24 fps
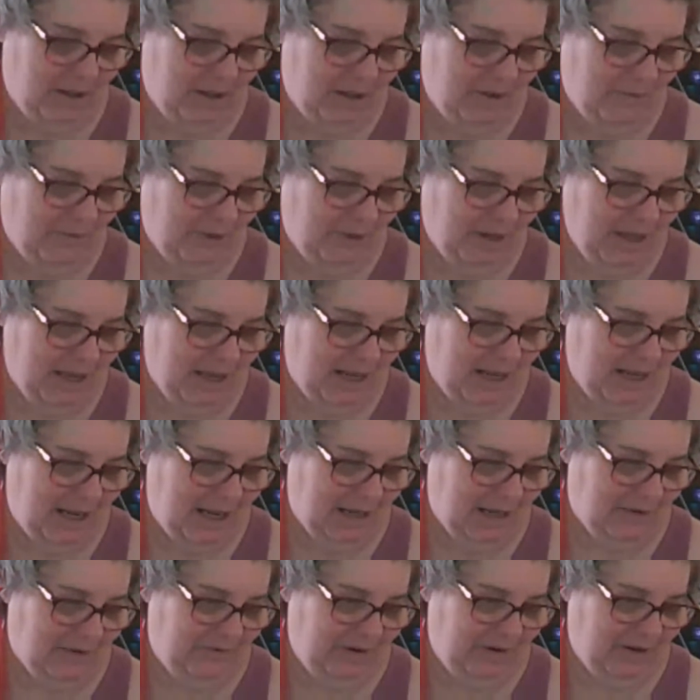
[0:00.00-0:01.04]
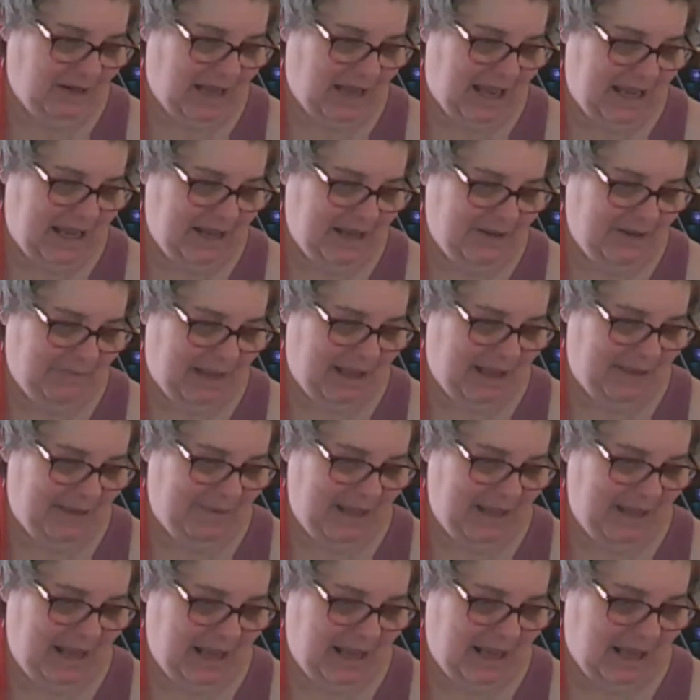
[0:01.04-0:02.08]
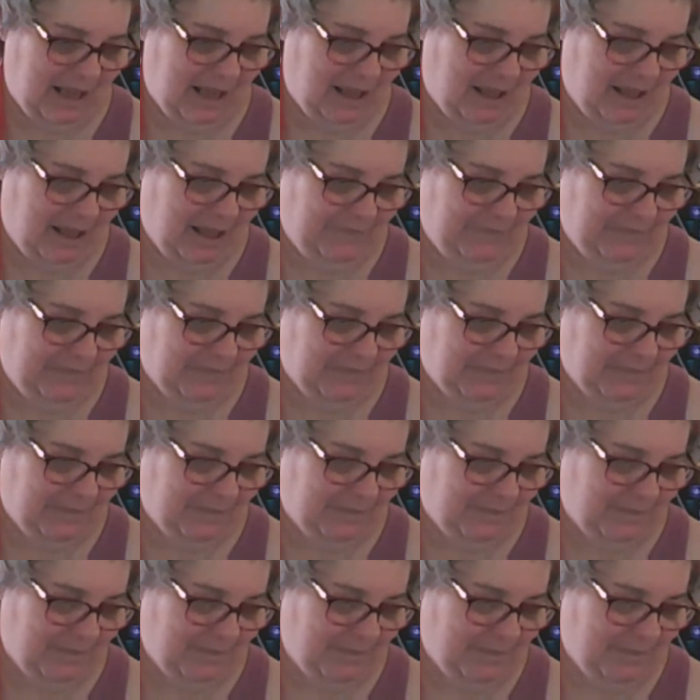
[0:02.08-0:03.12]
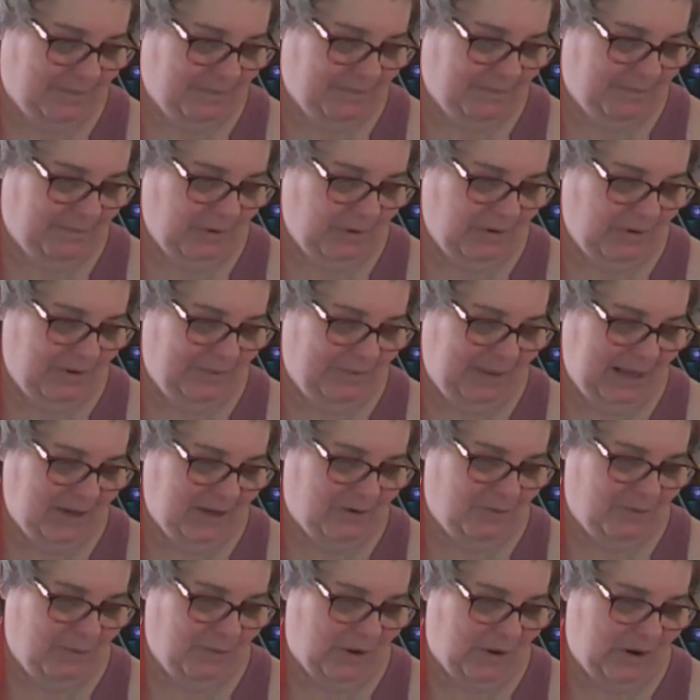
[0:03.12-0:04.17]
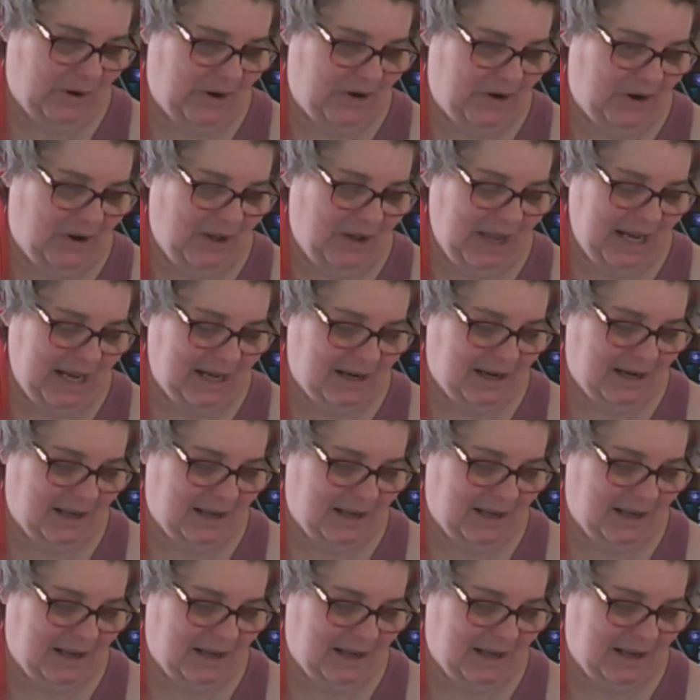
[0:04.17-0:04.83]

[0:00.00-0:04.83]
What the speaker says: in the next few days, maybe possibly tomorrow night.